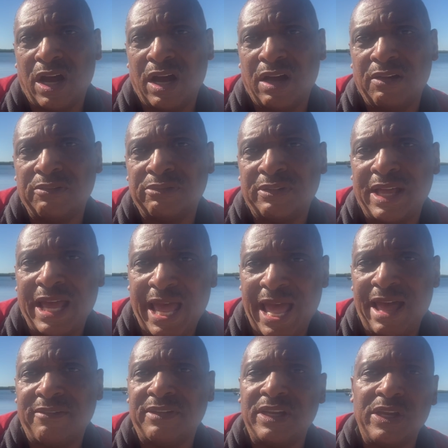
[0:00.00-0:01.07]
of
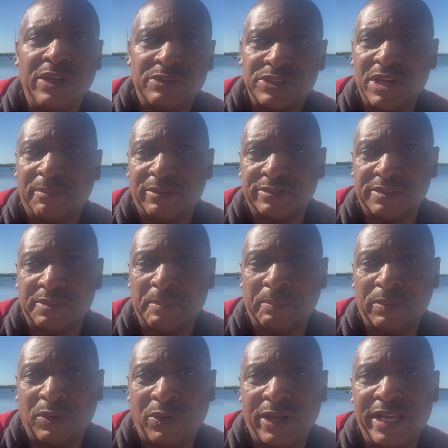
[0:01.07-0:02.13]
having huge numbers of
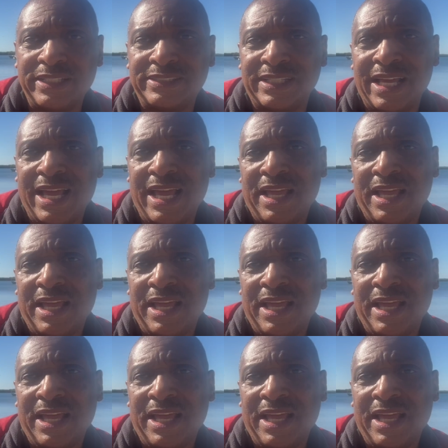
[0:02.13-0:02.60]
employees